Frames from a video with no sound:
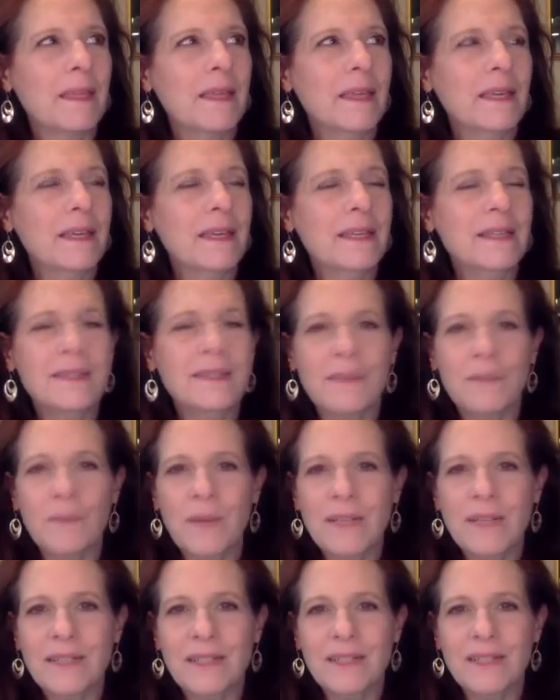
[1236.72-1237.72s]
in some
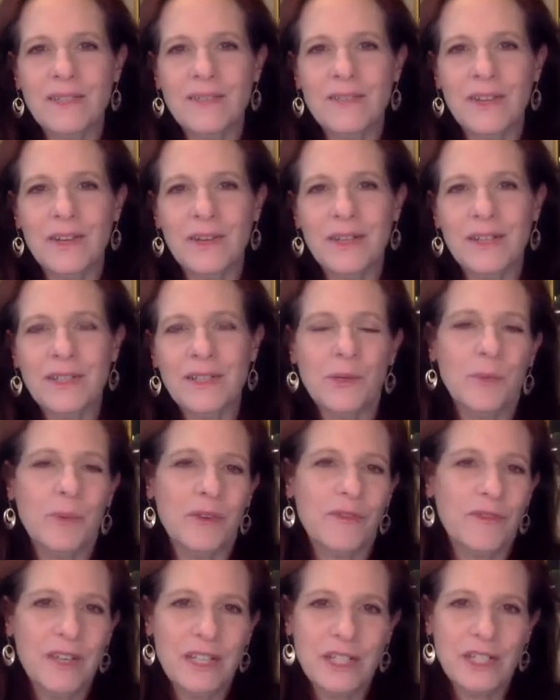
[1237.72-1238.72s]
ways is very
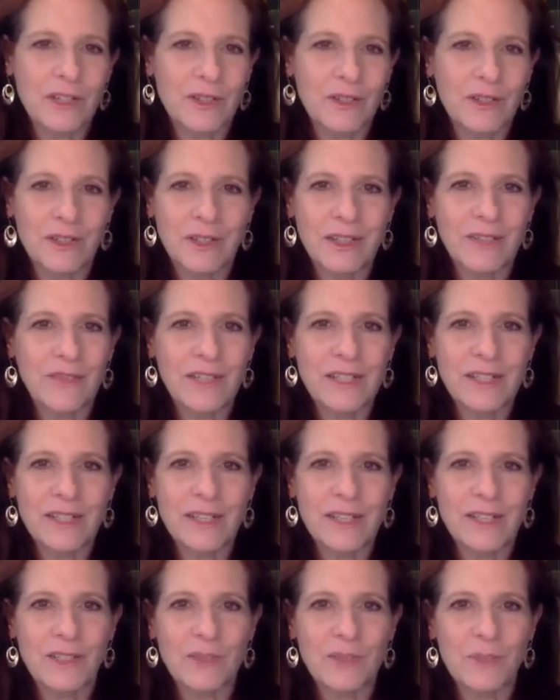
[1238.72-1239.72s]
superficial if it
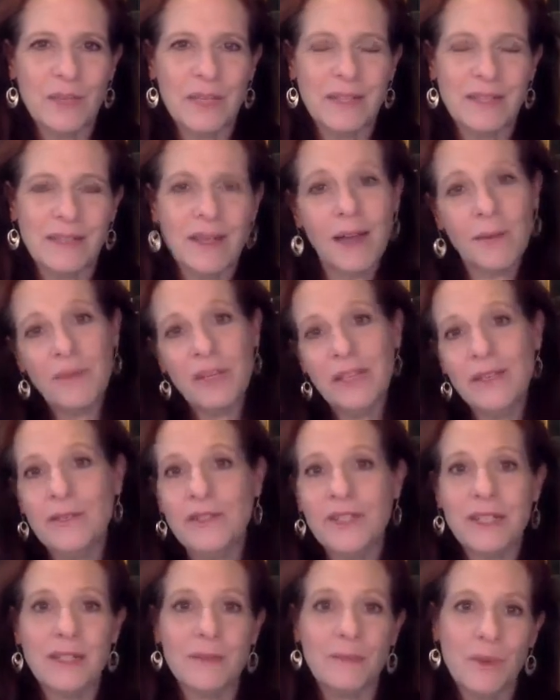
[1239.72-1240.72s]
just means I'm going to
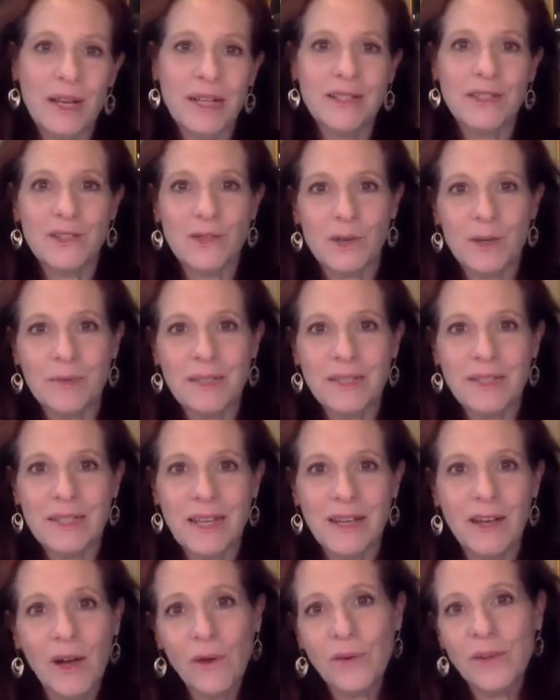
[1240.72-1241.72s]
use it to brainstorm and
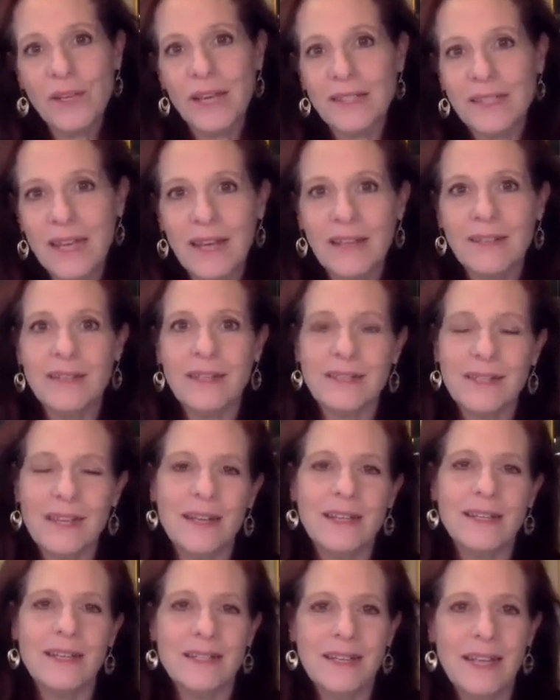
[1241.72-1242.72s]
say, oh, yes and, yes
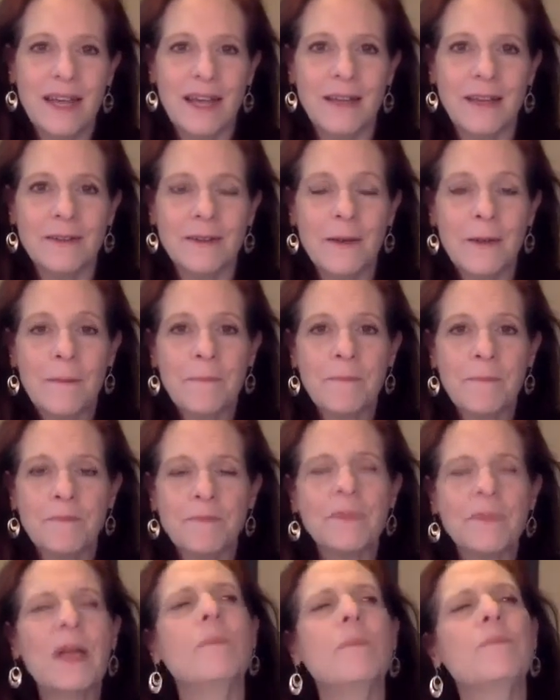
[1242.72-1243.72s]
and, yes and.
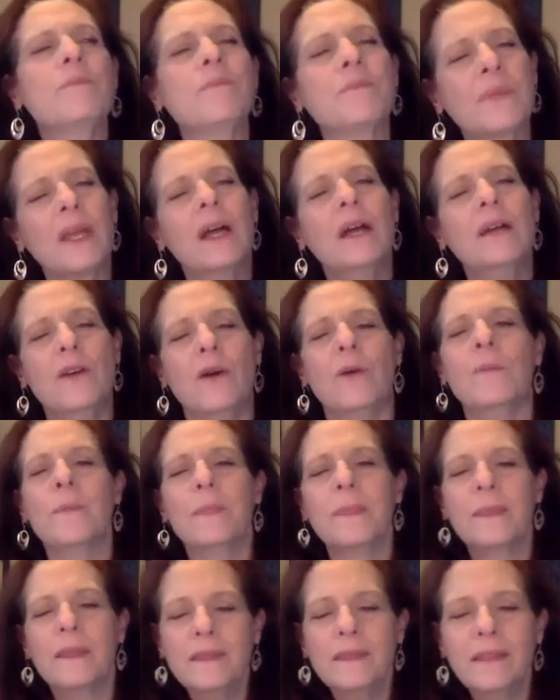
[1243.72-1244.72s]
No,
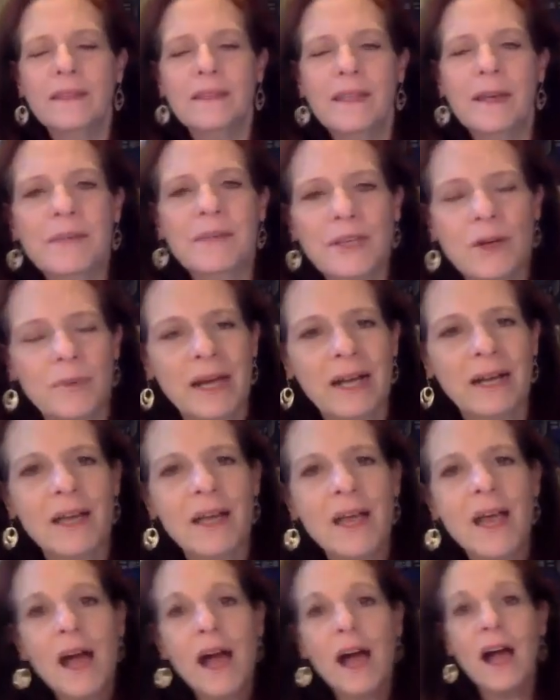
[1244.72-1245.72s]
let me go back.
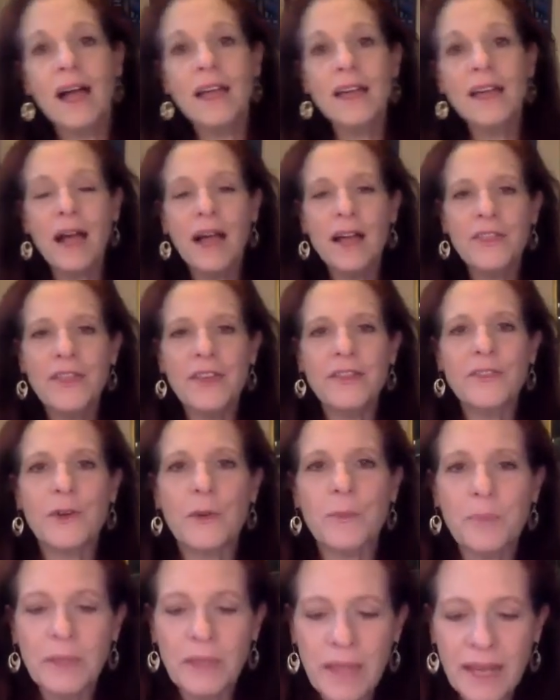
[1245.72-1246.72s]
I think there
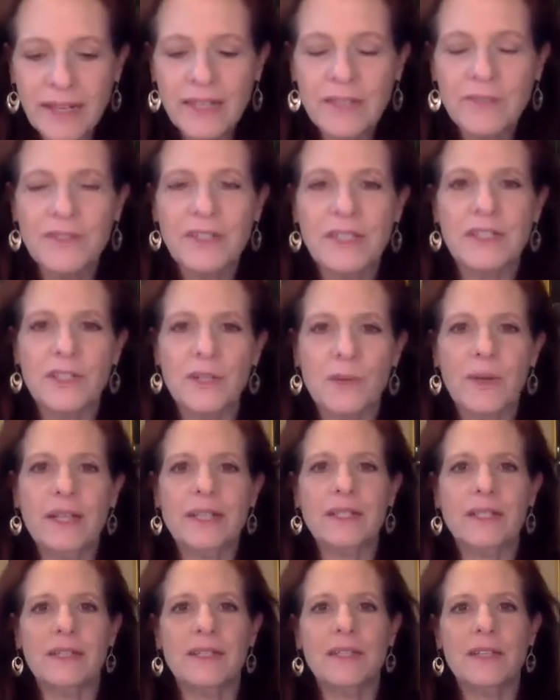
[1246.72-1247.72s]
are plenty of
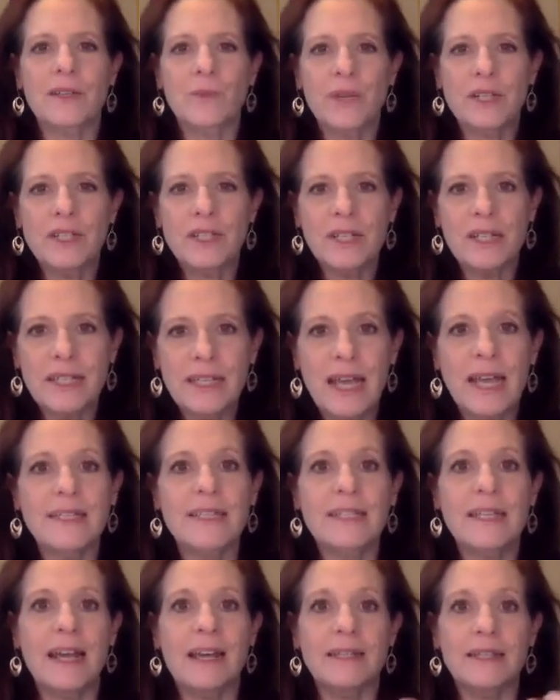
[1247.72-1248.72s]
situations in which
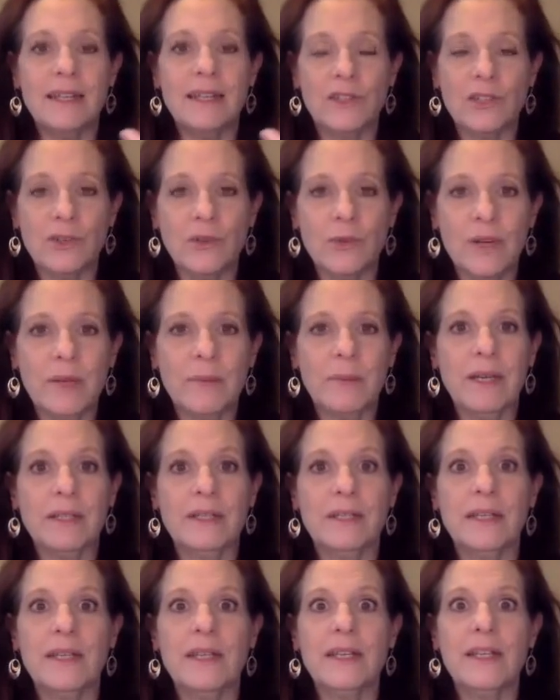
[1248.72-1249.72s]
yes and as
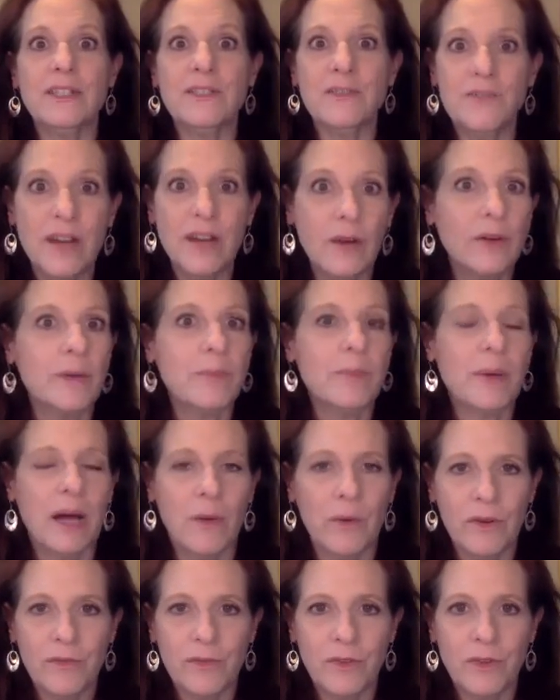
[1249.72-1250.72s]
agreement is very
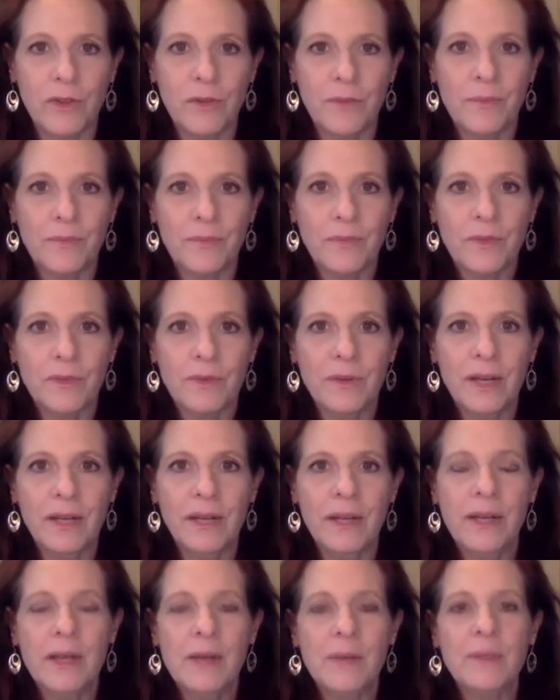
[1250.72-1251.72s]
powerful,
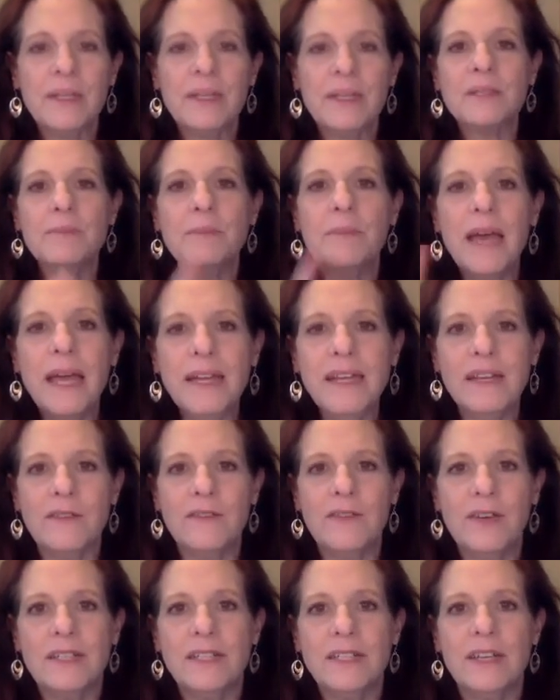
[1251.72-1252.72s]
right? Because many
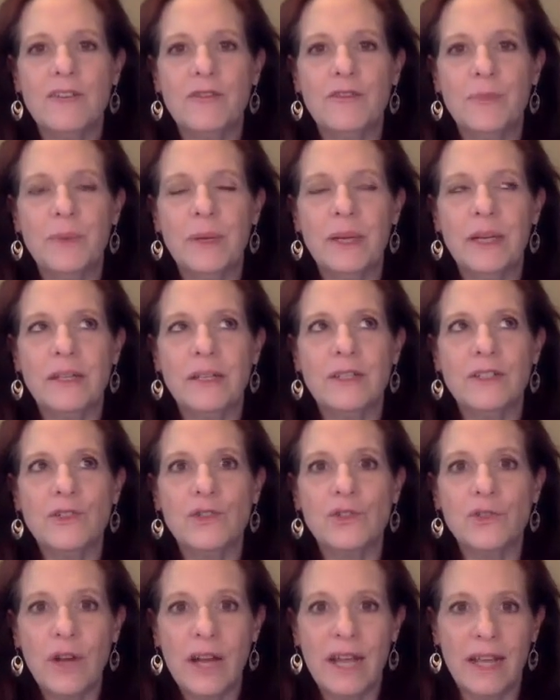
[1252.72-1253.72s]
of us have been
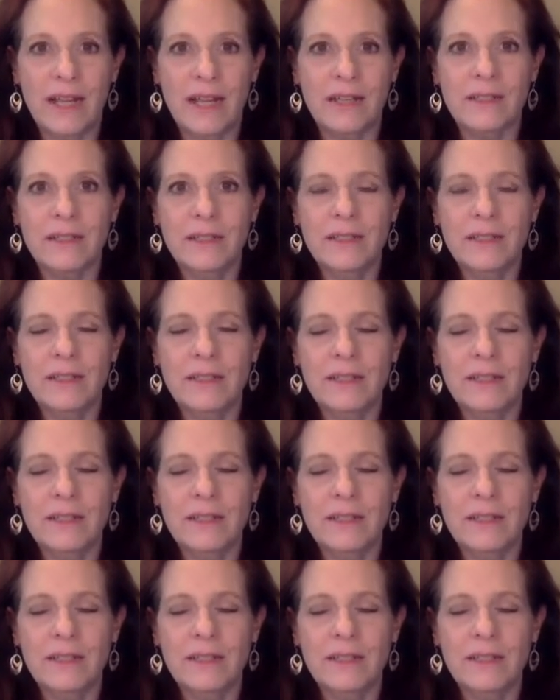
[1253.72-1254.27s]
trained